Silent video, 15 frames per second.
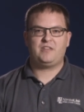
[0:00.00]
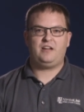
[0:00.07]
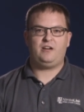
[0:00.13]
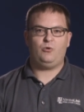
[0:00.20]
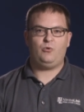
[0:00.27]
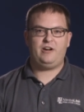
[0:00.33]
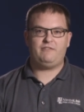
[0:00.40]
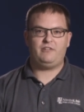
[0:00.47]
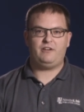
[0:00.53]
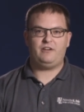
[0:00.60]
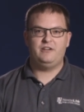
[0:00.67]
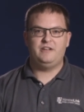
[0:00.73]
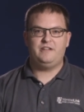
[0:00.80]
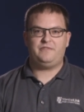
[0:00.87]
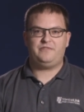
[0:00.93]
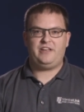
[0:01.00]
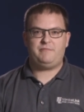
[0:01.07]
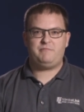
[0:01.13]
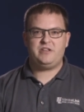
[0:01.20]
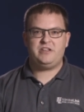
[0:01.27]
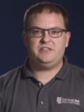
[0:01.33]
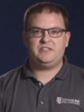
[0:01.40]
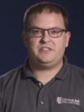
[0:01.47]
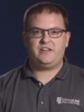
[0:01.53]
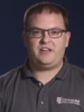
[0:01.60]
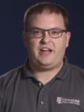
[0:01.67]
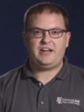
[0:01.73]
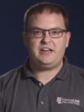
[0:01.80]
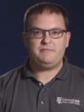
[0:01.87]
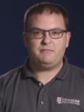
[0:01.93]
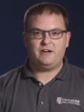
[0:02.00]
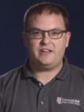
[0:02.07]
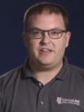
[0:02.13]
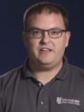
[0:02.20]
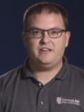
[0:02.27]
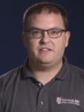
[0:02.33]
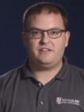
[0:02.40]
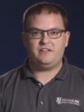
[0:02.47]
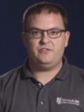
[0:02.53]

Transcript: However, that means anybody